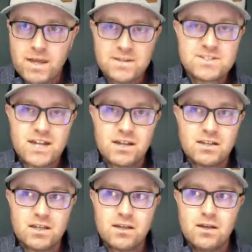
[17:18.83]
And then
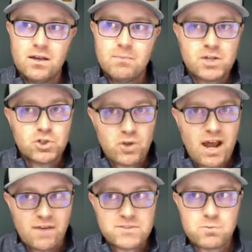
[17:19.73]
secondly, make sure you
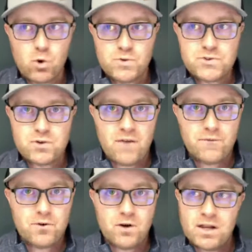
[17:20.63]
have some goals you're
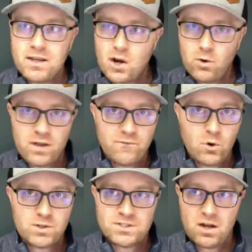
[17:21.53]
after and narrow that
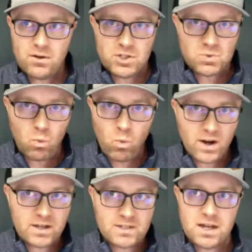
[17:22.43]
focus down to just
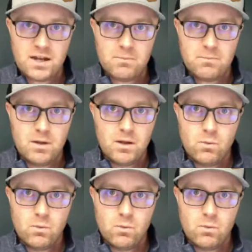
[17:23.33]
one at a time.